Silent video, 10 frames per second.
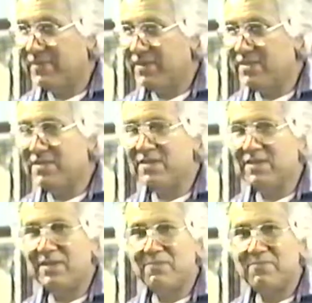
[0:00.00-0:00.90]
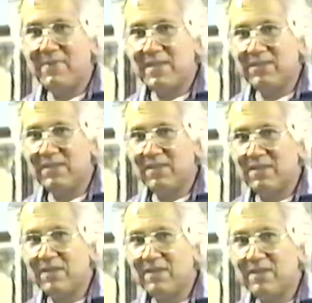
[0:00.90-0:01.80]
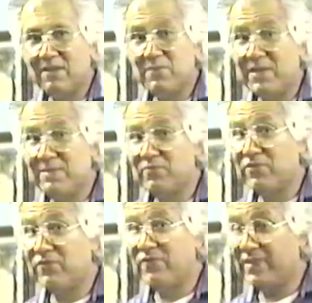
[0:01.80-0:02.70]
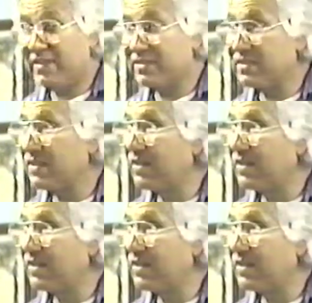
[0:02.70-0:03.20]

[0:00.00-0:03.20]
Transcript: Isn't it an amazing thing how many professed